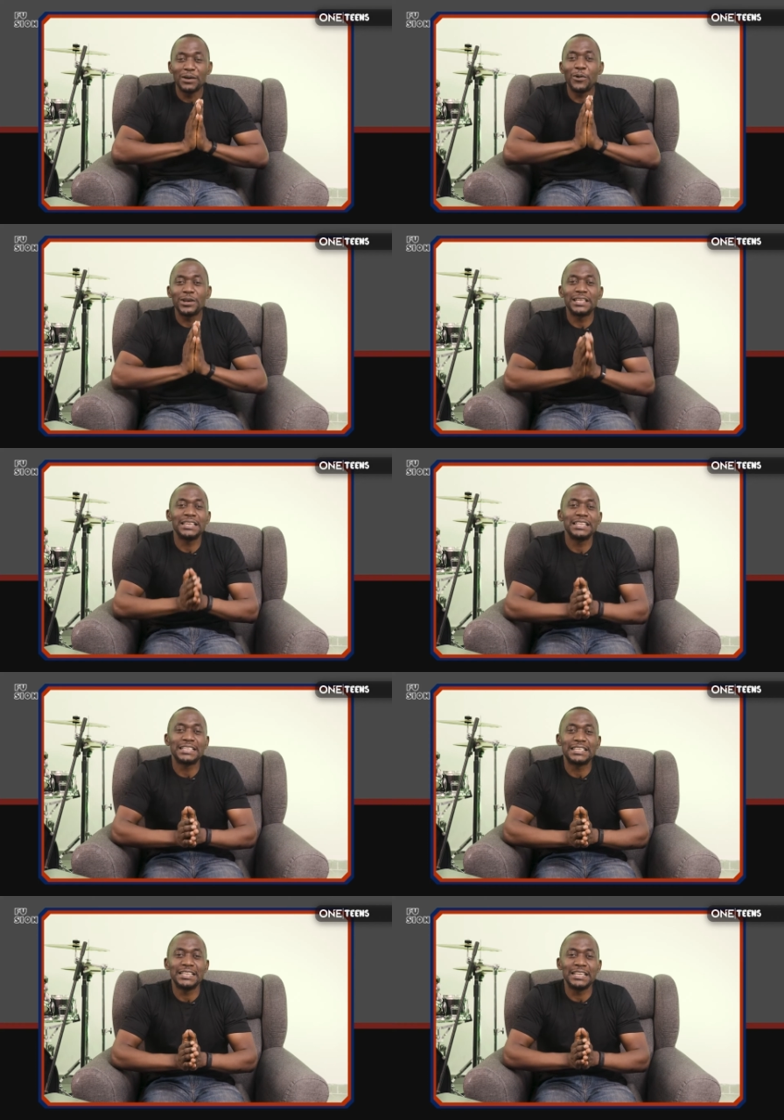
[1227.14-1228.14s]
what they
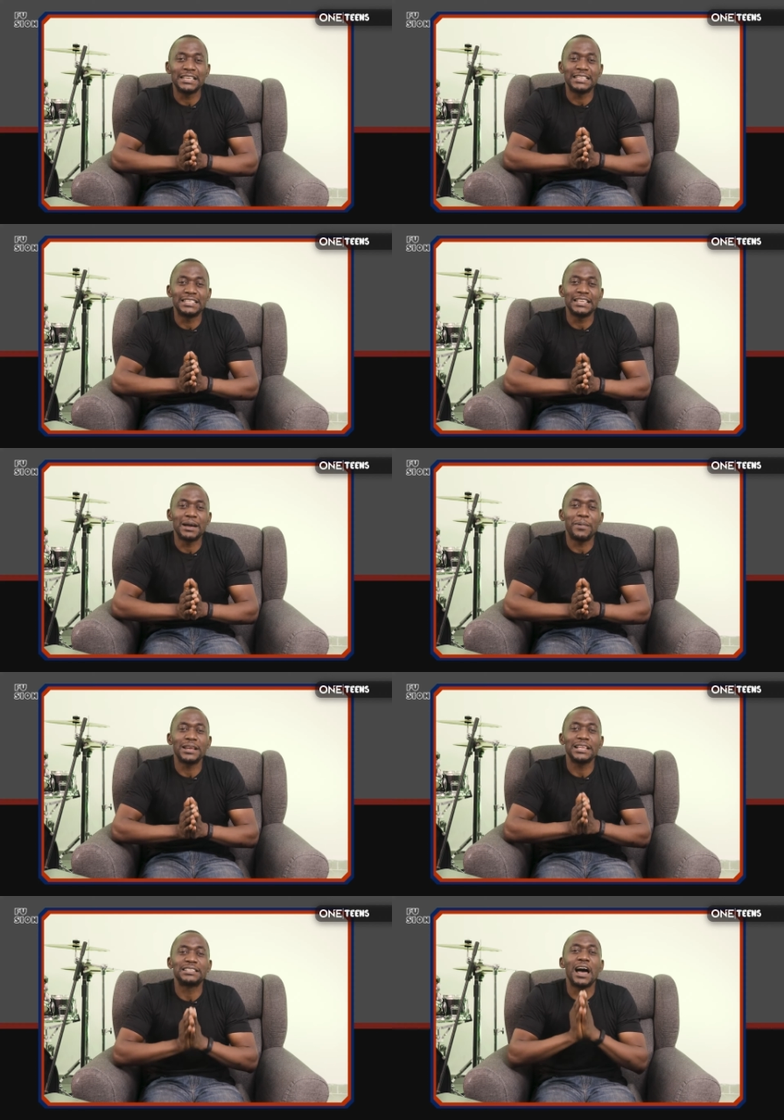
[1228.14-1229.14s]
need to think
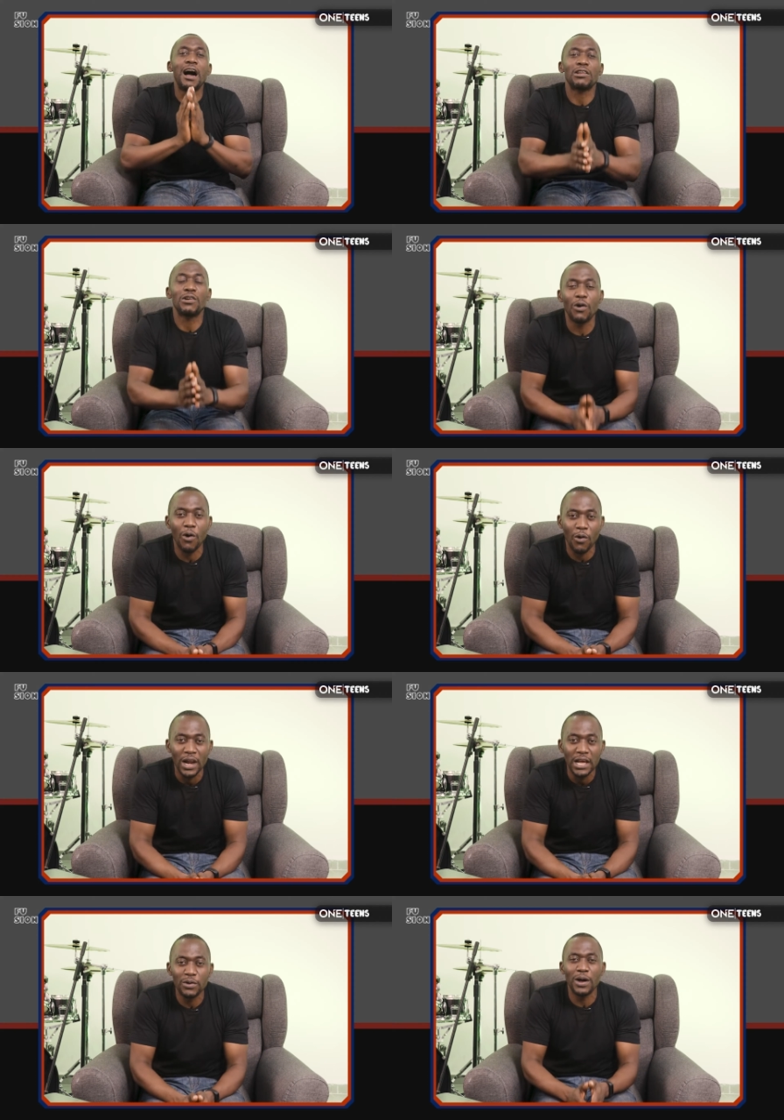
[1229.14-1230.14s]
about is alcohol.
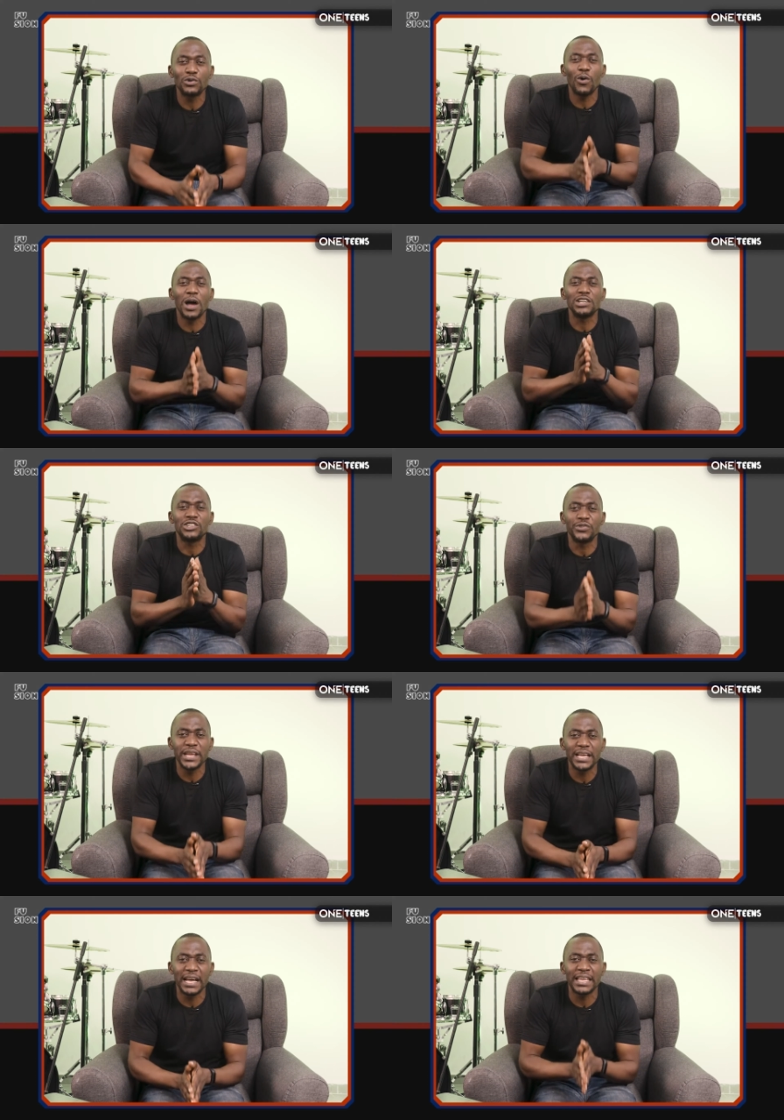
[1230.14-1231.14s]
They want to go and
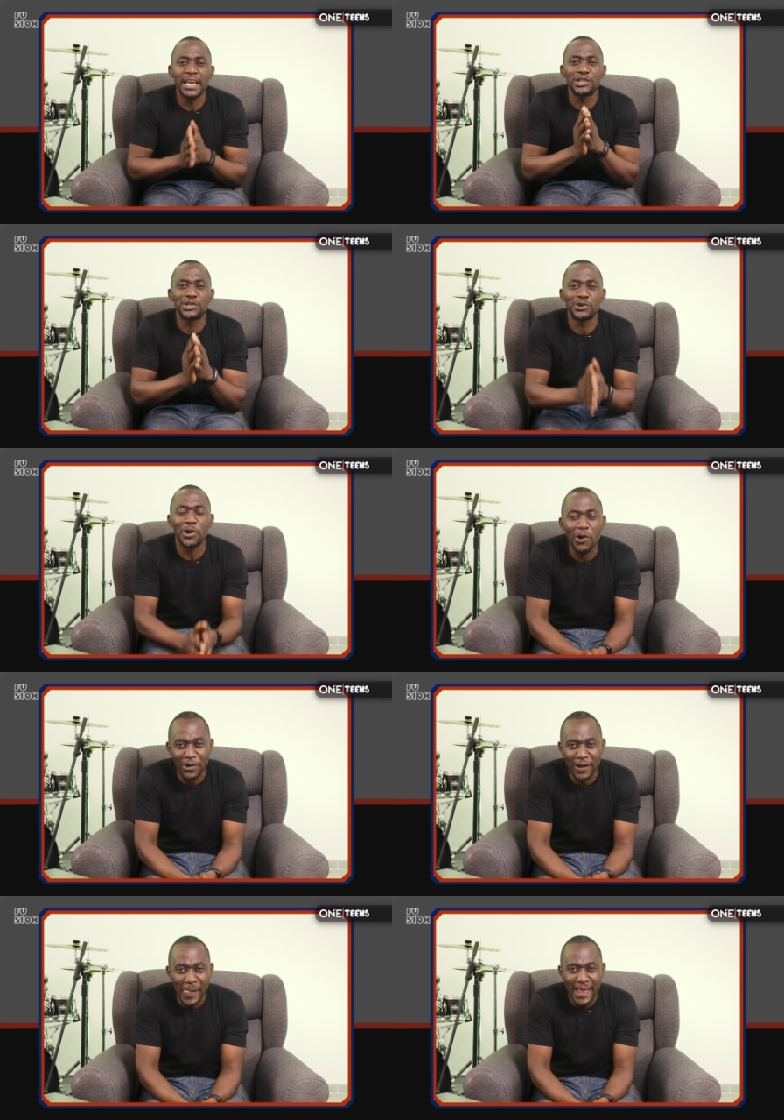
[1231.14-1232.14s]
drink and get drunk.